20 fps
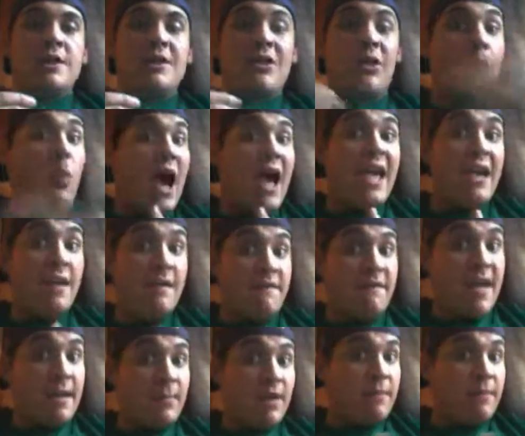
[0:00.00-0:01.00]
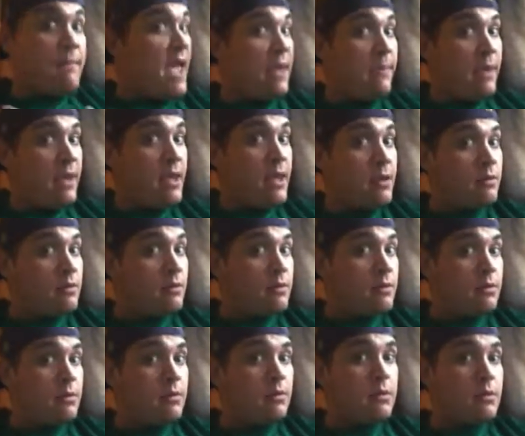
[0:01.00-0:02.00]
The Wyatt family, maybe?
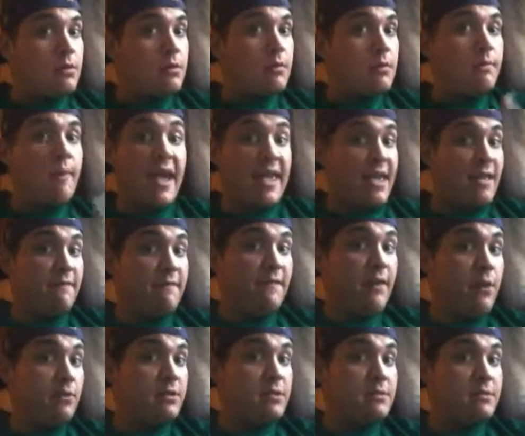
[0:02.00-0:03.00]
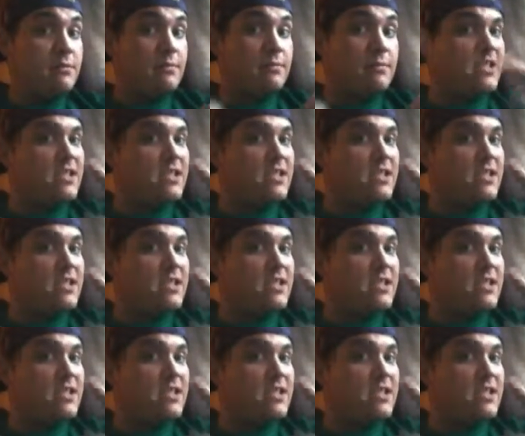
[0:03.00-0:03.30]
My kinfolks?